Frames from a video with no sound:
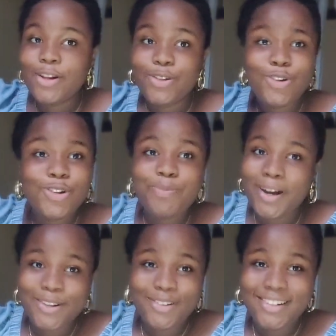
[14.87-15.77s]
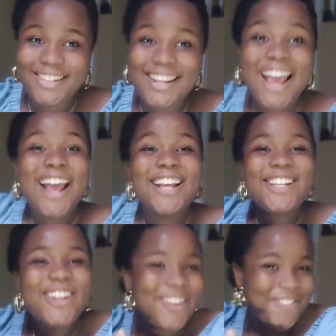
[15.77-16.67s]
So just pardon it.
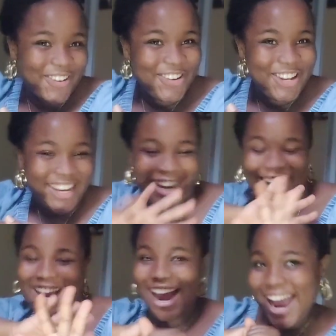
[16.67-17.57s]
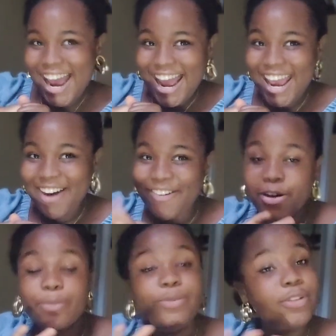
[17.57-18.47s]
So if you're new here, hi,
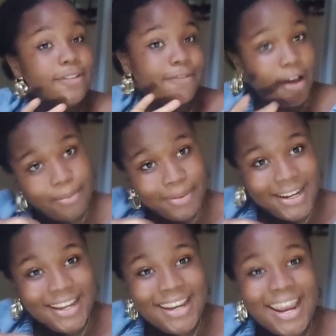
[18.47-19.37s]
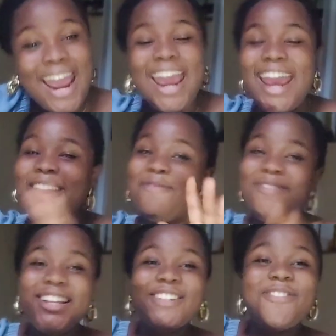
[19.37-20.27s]
welcome to the family. And
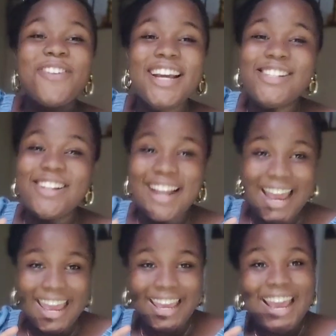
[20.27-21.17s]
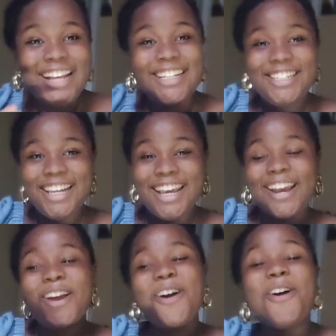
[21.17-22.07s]
please don't forget to like,
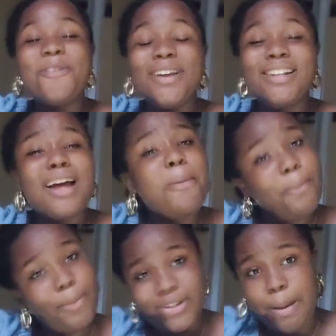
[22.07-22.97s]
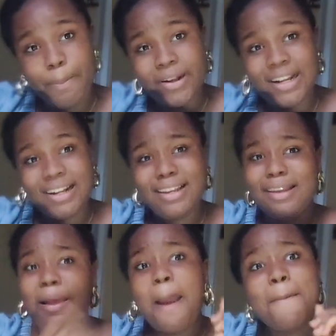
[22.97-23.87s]
share, comment, and most
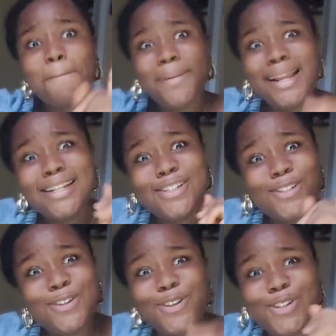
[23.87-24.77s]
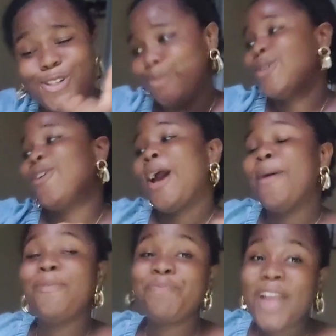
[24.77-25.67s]
importantly, please do subscribe.